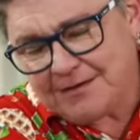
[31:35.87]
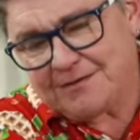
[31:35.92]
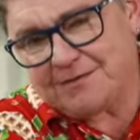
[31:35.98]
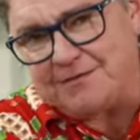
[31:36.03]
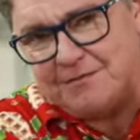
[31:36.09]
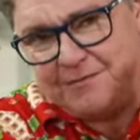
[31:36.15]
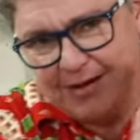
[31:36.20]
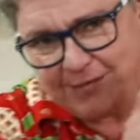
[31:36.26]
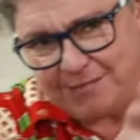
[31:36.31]

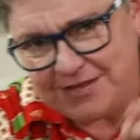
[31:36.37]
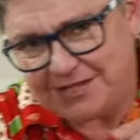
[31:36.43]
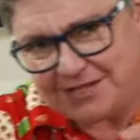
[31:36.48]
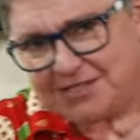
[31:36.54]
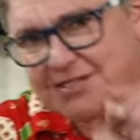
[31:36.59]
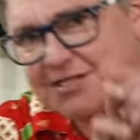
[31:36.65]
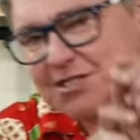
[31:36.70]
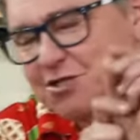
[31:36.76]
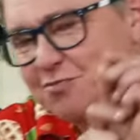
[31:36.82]
Remember this,
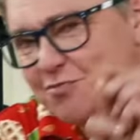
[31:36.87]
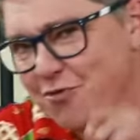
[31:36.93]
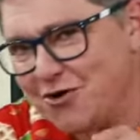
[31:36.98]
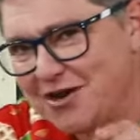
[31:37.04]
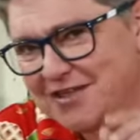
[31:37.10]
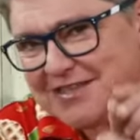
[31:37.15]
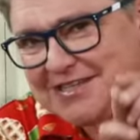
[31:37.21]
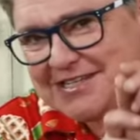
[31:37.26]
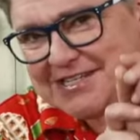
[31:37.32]
the smaller
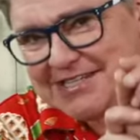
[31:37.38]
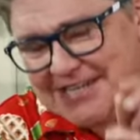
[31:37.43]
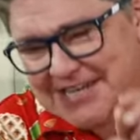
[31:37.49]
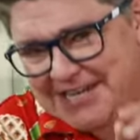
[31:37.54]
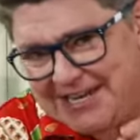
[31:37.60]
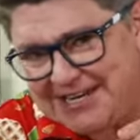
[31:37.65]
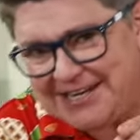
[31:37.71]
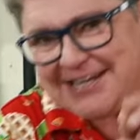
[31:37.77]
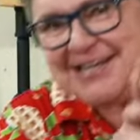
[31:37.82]
the
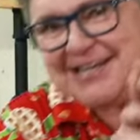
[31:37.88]
seed,